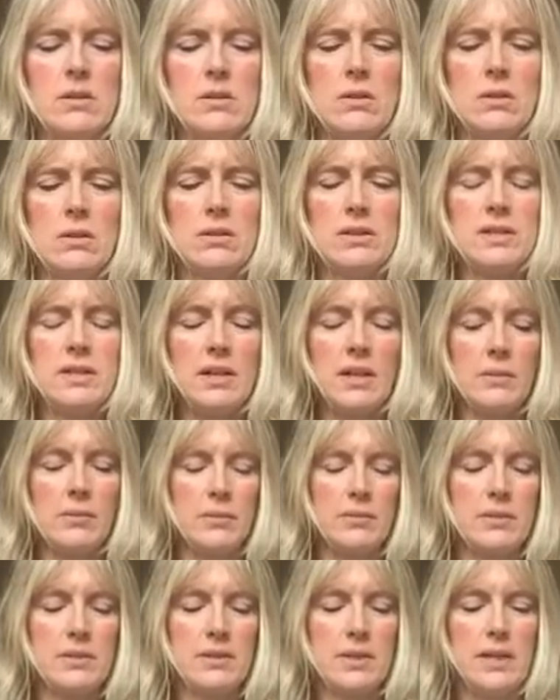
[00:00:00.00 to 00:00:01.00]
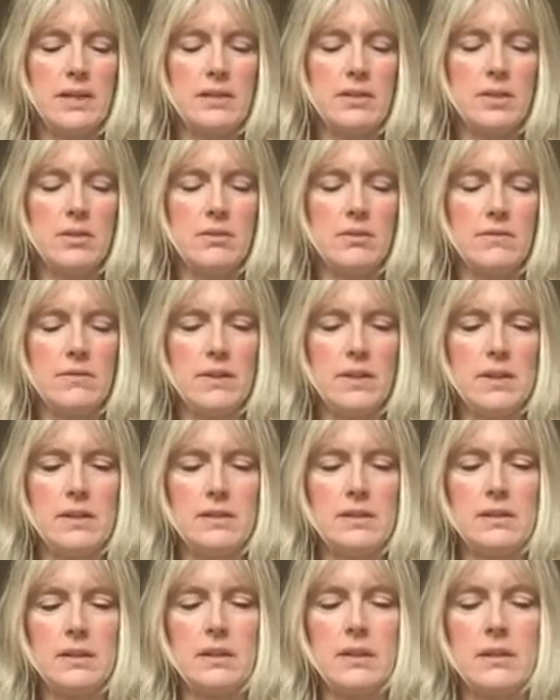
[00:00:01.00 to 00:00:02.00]
Oh, see, I want to take two of
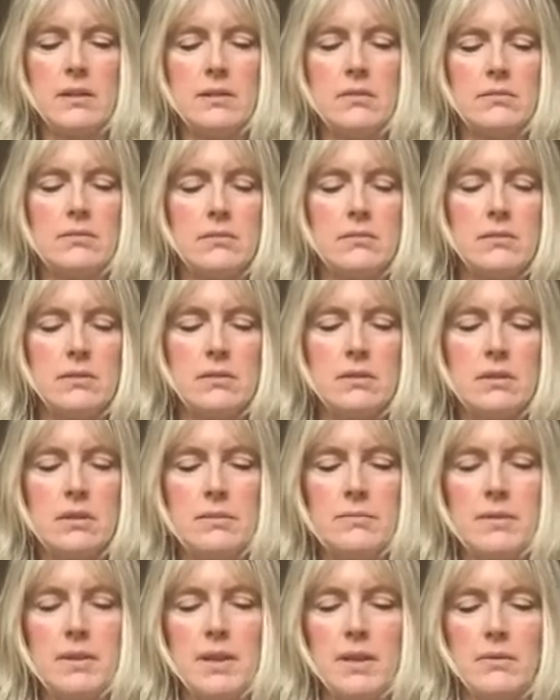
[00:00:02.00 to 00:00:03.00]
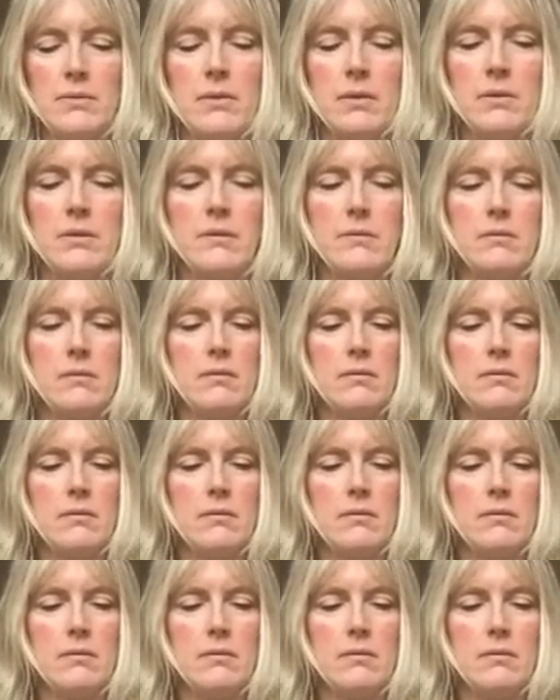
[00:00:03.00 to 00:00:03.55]
these and I can't, so it's going to be that one.